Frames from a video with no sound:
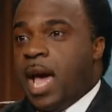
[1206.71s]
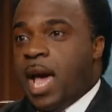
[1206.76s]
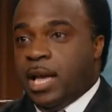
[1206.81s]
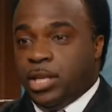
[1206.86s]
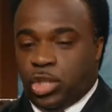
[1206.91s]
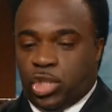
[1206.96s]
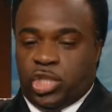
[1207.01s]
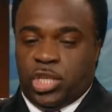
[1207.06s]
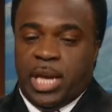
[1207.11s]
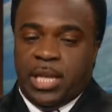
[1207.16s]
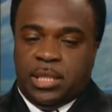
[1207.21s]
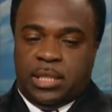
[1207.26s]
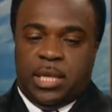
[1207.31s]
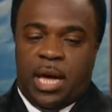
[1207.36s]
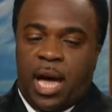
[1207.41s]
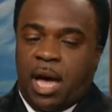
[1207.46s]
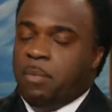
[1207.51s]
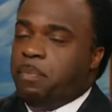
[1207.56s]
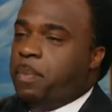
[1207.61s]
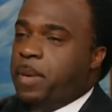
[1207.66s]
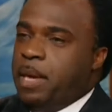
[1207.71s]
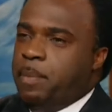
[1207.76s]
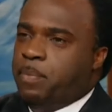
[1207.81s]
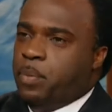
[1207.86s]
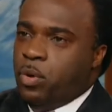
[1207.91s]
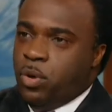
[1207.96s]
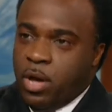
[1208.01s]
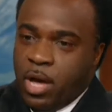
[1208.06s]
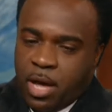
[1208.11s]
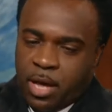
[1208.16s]
as Gentile
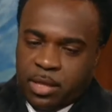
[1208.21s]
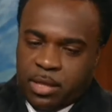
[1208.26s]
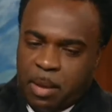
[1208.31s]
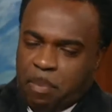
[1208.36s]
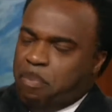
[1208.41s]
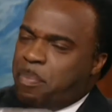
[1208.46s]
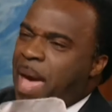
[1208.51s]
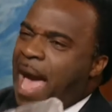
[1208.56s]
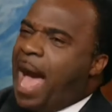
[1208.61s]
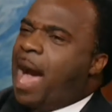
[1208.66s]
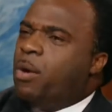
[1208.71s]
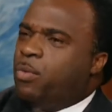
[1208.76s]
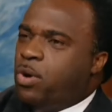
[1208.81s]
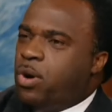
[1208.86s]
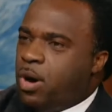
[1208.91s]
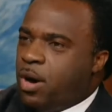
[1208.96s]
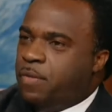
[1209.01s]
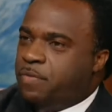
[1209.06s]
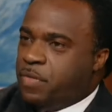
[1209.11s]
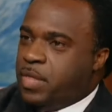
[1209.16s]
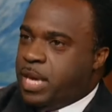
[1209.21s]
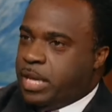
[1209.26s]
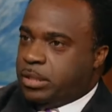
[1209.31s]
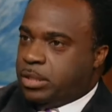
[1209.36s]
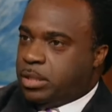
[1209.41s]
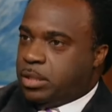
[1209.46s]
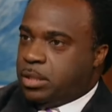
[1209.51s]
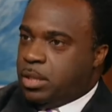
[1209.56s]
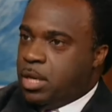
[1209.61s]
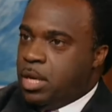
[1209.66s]
people the power of
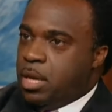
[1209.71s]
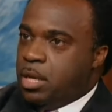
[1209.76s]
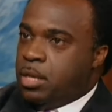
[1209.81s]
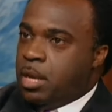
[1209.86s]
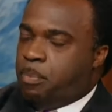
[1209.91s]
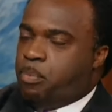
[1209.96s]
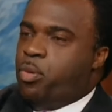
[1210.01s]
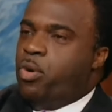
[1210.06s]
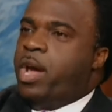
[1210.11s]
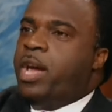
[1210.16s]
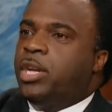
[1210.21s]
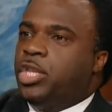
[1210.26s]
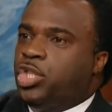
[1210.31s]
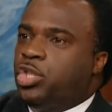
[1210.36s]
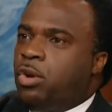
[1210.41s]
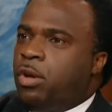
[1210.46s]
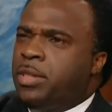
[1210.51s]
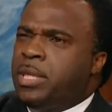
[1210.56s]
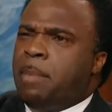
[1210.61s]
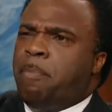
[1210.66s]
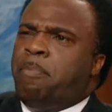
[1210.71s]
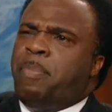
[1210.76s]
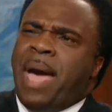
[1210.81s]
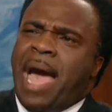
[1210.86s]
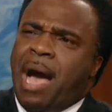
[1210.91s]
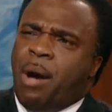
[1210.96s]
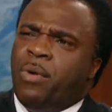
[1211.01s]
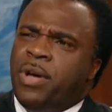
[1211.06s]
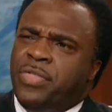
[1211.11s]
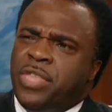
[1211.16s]
this, mm. the prayer shawl, the
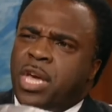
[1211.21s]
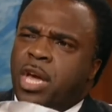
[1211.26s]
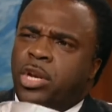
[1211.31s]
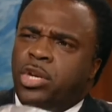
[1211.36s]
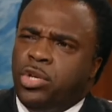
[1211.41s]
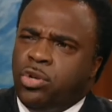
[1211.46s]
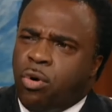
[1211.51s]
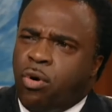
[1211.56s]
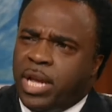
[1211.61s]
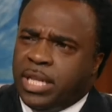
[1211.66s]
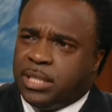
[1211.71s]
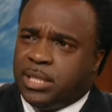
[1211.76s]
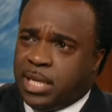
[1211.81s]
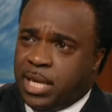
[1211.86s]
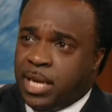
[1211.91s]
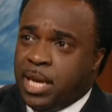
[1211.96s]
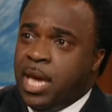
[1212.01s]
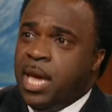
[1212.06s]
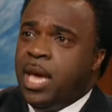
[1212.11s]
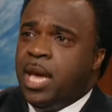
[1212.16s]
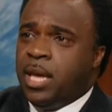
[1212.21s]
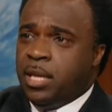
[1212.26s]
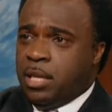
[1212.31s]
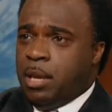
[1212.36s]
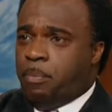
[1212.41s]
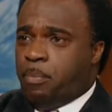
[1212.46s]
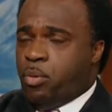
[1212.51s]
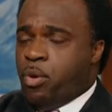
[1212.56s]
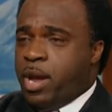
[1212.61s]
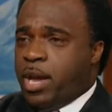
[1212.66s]
power, the anointing in mm. the
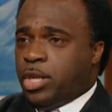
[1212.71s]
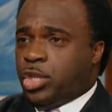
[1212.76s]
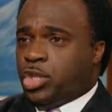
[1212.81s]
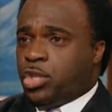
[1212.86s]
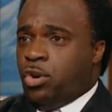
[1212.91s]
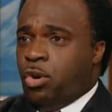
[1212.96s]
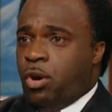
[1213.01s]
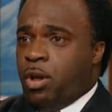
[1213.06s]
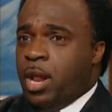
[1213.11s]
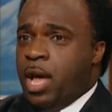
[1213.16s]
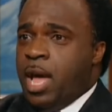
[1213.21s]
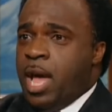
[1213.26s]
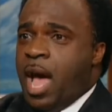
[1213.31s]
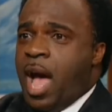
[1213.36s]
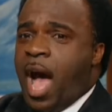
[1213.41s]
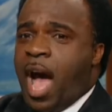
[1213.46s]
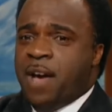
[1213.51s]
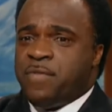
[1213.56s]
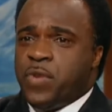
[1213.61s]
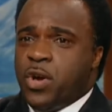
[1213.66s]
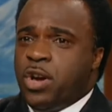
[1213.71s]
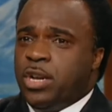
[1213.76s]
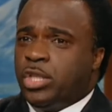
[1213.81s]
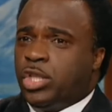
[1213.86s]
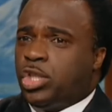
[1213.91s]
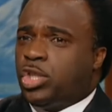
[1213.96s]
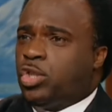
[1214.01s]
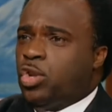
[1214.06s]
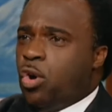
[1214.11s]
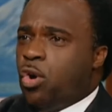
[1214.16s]
hmm. prayer shawl. Jesus. I've heard
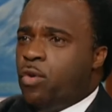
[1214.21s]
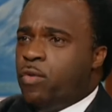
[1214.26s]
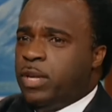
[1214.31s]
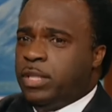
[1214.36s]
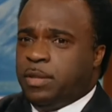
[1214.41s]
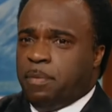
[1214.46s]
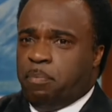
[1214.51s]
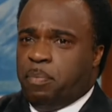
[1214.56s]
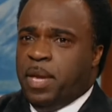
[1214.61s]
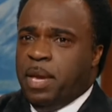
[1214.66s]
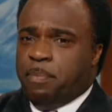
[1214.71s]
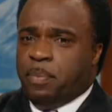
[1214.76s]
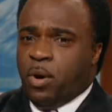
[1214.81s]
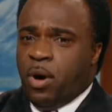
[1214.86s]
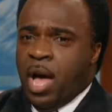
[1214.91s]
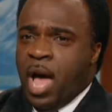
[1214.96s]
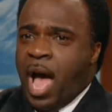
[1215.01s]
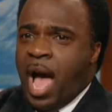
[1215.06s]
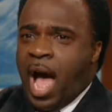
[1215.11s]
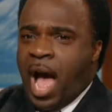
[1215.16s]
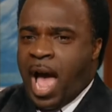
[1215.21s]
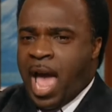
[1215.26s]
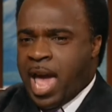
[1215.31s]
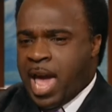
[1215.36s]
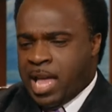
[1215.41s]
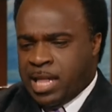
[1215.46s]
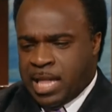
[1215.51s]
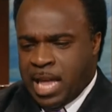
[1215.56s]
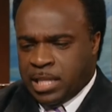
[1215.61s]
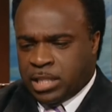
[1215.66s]
stories of people uh,
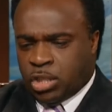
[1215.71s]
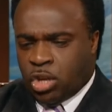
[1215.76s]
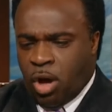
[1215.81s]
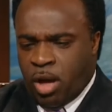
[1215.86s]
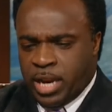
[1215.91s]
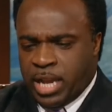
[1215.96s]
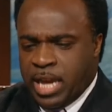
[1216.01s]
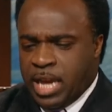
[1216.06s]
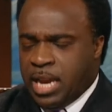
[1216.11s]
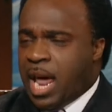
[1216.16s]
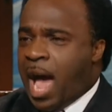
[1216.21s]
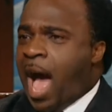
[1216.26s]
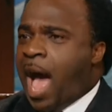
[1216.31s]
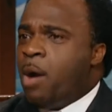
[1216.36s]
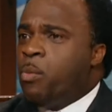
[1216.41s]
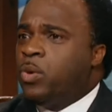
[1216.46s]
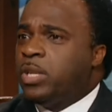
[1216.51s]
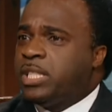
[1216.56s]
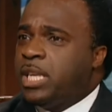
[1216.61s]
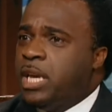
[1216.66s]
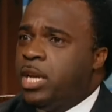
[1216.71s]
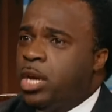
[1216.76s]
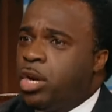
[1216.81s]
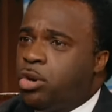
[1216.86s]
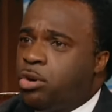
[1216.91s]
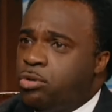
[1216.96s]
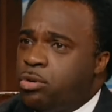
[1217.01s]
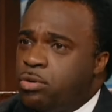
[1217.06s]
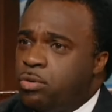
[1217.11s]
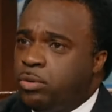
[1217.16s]
that's got healing. I was in a
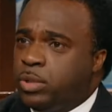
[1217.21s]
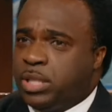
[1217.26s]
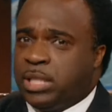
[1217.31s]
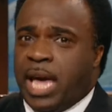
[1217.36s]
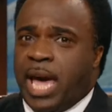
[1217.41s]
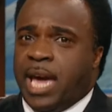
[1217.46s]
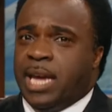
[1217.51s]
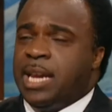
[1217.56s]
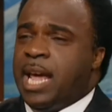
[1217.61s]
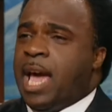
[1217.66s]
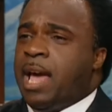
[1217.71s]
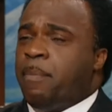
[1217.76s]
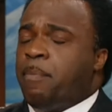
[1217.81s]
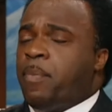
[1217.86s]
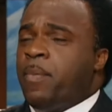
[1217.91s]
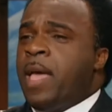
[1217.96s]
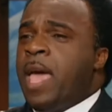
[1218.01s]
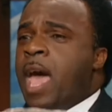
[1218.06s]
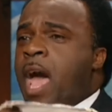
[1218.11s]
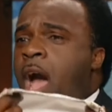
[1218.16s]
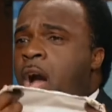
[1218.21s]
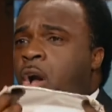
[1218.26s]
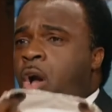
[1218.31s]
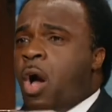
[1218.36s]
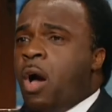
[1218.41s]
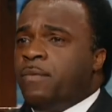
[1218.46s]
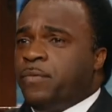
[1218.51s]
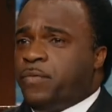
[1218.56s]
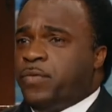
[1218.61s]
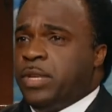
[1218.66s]
wow. crusade at a
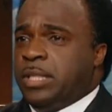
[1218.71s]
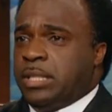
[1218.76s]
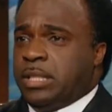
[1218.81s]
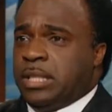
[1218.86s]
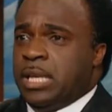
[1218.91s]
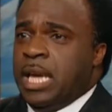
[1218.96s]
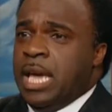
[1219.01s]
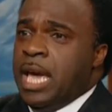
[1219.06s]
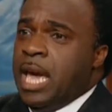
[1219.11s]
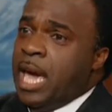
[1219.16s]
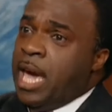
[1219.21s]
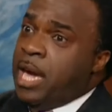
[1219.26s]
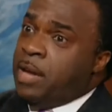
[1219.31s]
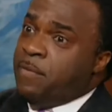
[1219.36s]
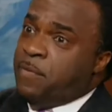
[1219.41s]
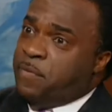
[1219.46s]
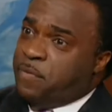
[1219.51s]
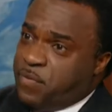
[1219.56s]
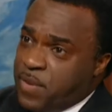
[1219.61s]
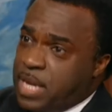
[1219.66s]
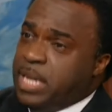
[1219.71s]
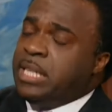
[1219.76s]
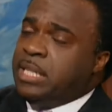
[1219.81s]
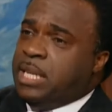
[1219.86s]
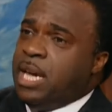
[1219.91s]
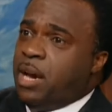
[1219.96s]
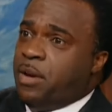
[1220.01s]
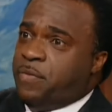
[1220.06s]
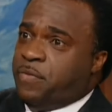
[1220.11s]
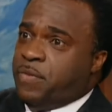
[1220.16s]
conference in
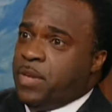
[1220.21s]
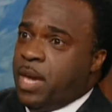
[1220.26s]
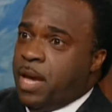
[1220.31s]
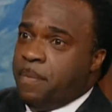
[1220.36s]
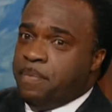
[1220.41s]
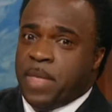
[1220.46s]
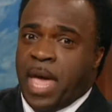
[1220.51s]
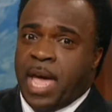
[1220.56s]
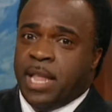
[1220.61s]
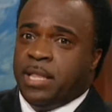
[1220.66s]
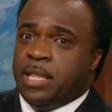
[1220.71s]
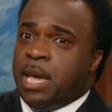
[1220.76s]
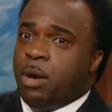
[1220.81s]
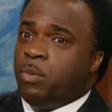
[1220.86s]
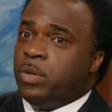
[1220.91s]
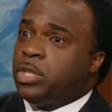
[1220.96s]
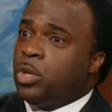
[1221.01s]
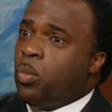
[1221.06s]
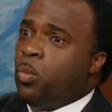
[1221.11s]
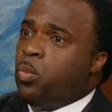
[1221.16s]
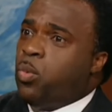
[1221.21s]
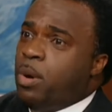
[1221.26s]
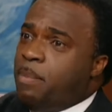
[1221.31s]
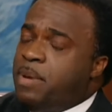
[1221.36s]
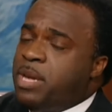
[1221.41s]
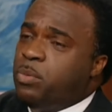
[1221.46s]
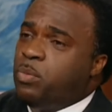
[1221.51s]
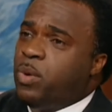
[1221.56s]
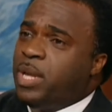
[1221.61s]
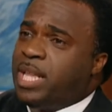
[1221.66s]
Philadelphia, and there was a
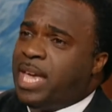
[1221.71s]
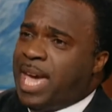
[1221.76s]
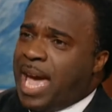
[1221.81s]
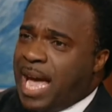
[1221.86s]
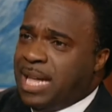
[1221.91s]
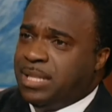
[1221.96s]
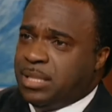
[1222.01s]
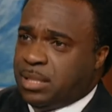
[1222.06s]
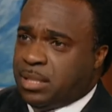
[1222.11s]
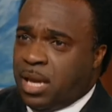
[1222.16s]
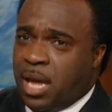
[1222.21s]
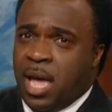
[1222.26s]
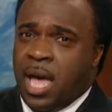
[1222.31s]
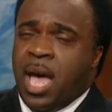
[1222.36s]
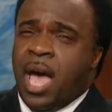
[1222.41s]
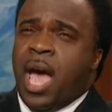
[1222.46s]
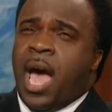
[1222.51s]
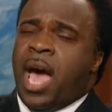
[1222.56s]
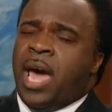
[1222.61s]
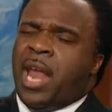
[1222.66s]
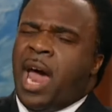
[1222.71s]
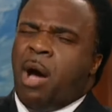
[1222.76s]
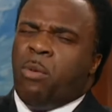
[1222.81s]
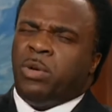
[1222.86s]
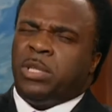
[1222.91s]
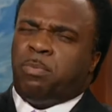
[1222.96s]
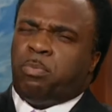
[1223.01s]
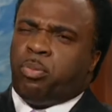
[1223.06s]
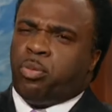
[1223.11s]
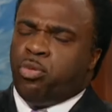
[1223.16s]
woman with cancer, and I
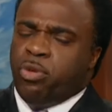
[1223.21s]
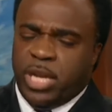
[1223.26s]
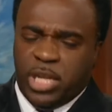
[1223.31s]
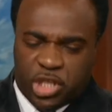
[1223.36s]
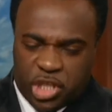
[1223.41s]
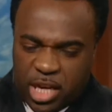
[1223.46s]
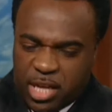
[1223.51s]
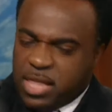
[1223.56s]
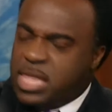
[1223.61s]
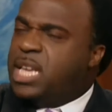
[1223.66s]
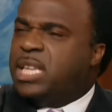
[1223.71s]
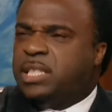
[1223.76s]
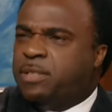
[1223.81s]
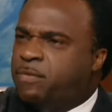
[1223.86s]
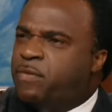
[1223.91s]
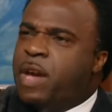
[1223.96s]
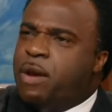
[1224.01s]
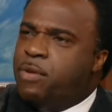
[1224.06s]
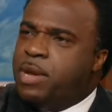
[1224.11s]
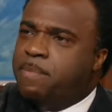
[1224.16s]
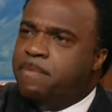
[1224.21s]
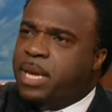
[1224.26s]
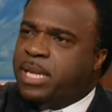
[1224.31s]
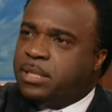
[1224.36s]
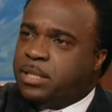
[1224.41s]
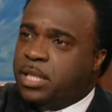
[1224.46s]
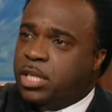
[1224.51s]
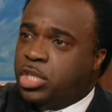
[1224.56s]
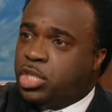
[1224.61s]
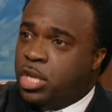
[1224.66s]
was preaching this very
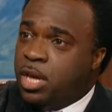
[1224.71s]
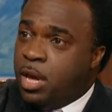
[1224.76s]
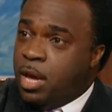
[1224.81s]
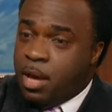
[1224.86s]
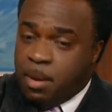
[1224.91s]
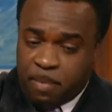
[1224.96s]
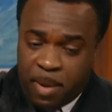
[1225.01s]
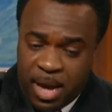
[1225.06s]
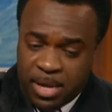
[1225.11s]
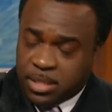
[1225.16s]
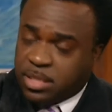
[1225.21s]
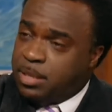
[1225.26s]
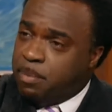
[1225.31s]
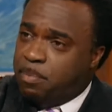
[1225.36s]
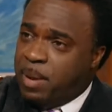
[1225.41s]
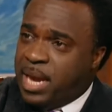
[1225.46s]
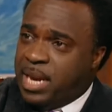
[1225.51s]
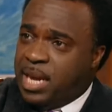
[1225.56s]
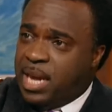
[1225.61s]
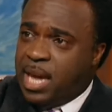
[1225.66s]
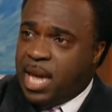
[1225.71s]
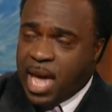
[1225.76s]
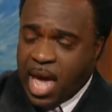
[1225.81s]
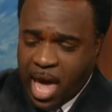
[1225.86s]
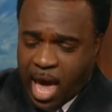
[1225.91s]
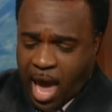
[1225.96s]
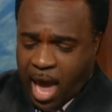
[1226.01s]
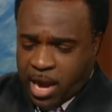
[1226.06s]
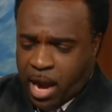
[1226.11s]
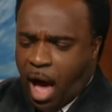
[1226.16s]
message, Pastor Benny.
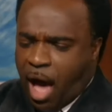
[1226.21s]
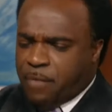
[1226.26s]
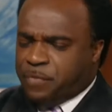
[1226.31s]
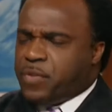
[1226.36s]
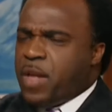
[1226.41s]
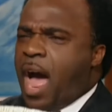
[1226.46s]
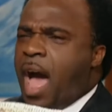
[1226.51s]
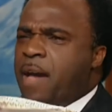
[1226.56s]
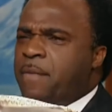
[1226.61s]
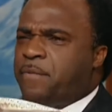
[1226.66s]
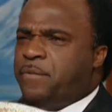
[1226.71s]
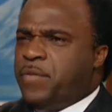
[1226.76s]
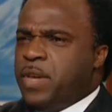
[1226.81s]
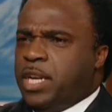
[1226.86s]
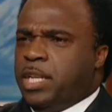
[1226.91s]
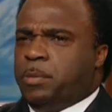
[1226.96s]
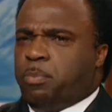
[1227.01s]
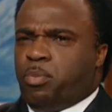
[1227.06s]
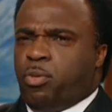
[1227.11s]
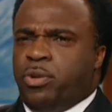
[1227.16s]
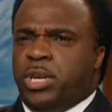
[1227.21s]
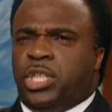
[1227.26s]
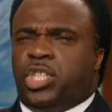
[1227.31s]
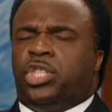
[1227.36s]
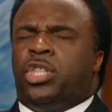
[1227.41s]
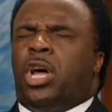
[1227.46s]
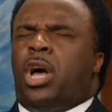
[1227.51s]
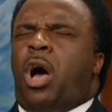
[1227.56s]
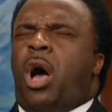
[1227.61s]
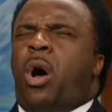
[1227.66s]
And after I finished preach,
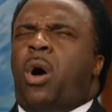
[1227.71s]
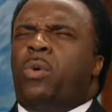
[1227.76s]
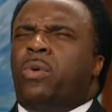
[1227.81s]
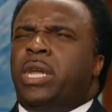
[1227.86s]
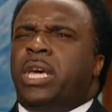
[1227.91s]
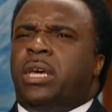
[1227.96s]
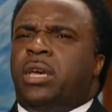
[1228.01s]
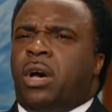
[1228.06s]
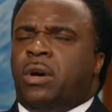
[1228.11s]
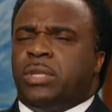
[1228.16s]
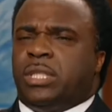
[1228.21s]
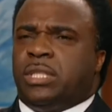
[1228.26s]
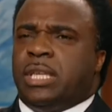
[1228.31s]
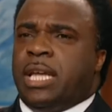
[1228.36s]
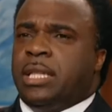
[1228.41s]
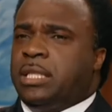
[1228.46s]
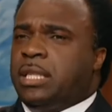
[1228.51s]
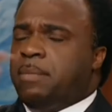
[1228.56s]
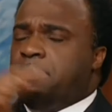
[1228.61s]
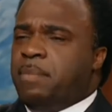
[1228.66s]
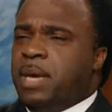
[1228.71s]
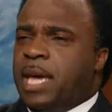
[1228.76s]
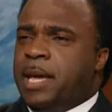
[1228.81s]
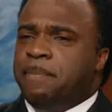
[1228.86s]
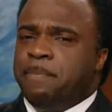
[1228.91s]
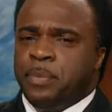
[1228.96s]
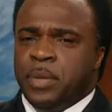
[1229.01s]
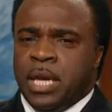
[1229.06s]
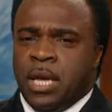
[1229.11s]
the Holy Ghost said to me,